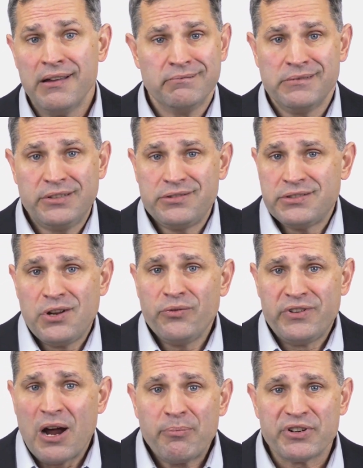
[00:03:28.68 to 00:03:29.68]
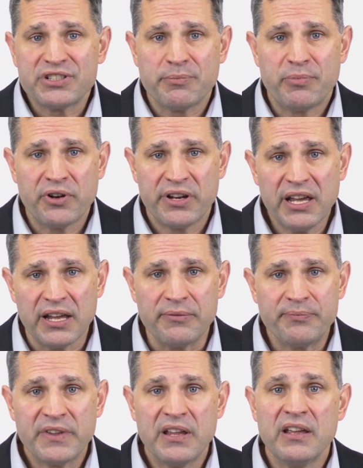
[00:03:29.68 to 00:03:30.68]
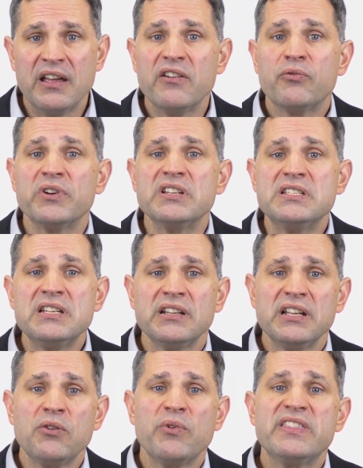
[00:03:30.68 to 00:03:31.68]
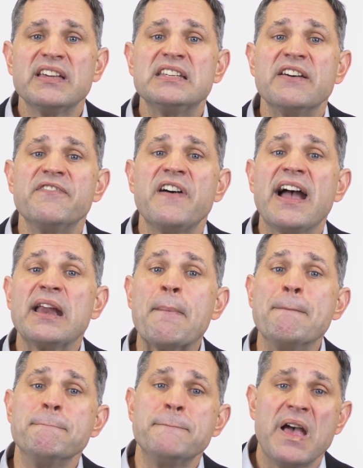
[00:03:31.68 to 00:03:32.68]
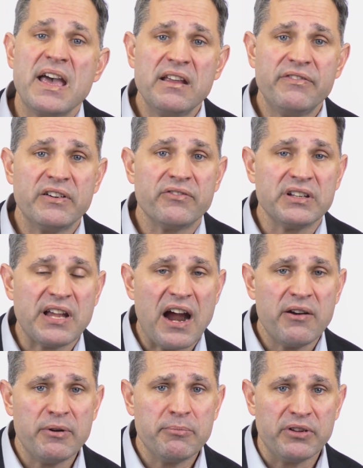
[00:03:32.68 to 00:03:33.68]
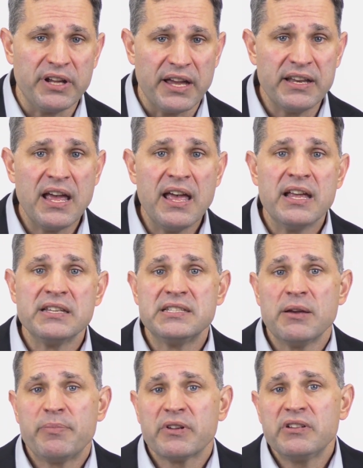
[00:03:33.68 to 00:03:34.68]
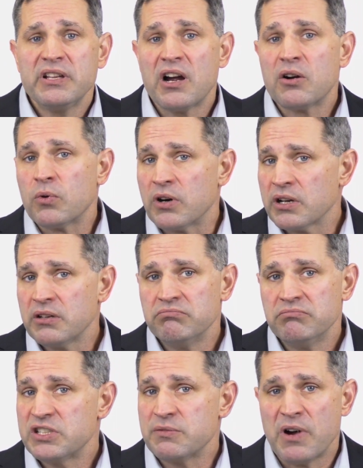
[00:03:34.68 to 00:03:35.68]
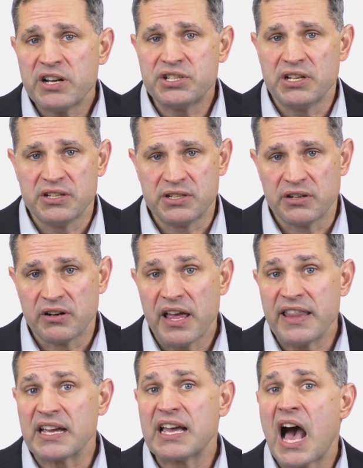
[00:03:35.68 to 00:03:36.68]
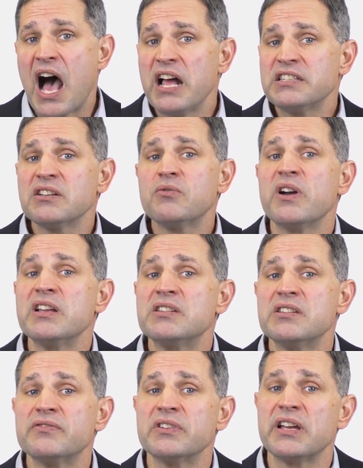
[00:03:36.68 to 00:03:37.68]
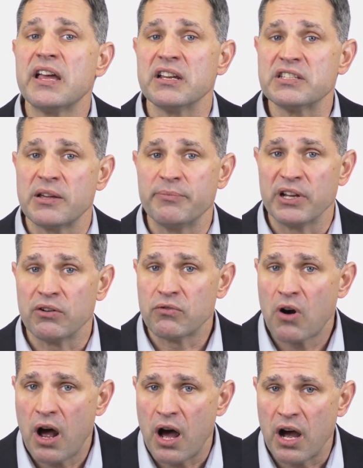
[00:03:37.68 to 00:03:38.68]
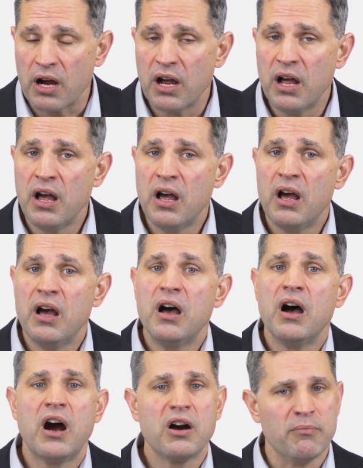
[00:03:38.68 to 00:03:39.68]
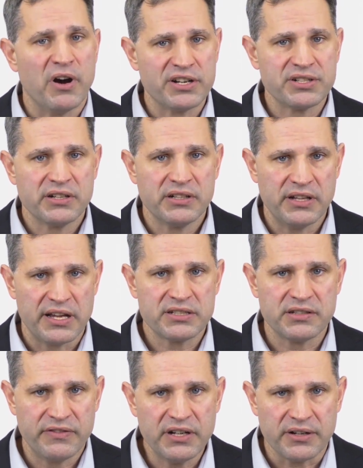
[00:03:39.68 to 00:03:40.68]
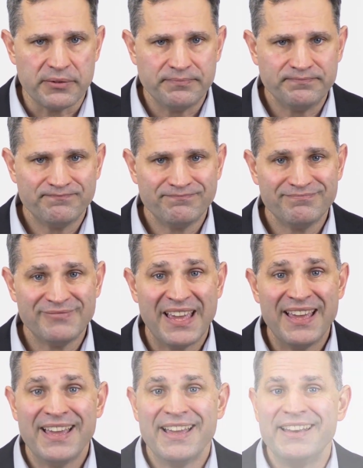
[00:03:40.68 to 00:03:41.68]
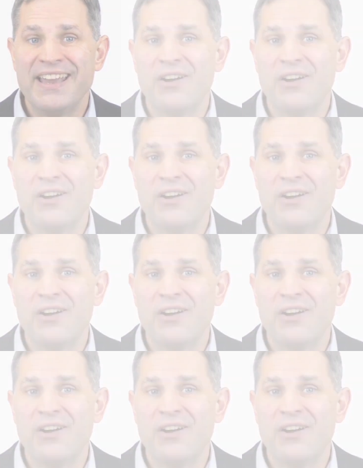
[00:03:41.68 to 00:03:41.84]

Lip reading: because there's no numbers to put in. If we're dealing with a defined benefit retirement plan, typically our work is much easier and the consequences for getting something wrong are much less severe. Now,